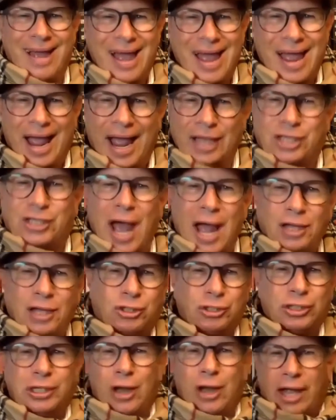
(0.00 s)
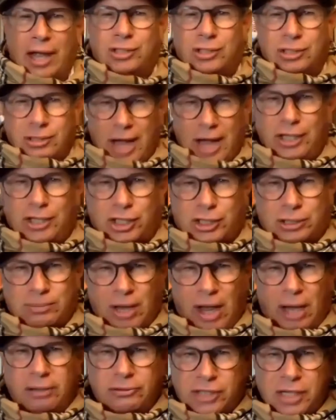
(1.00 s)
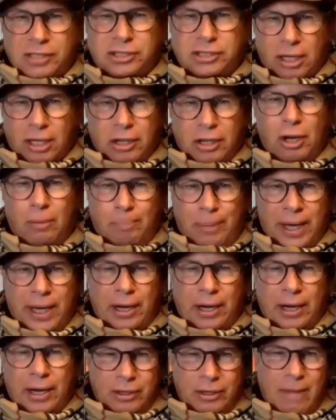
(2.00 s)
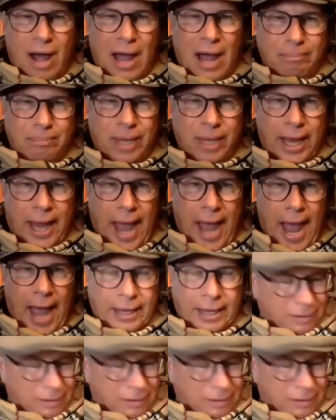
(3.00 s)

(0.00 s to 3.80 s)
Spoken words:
it's actually it's just a little bigger than my big head.